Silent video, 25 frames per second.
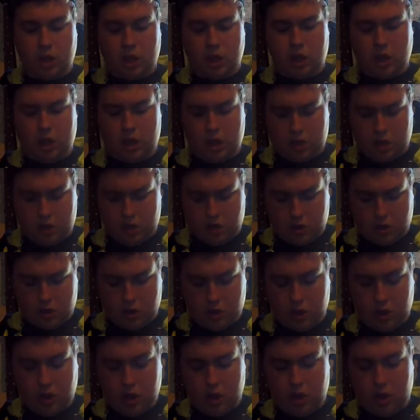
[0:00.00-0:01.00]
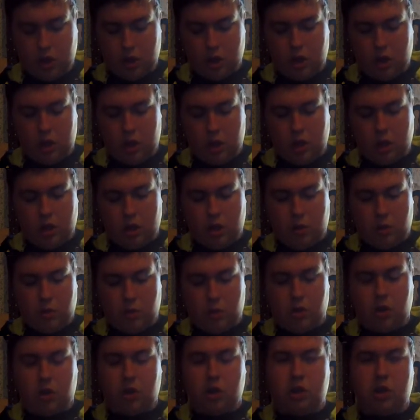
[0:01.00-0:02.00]
and
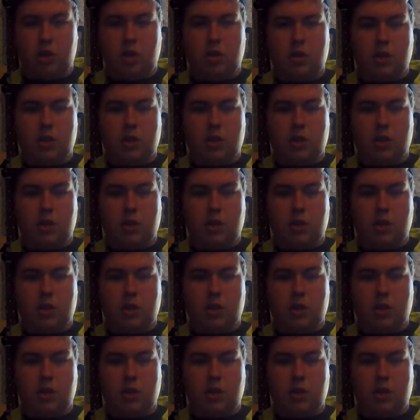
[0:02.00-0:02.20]
really,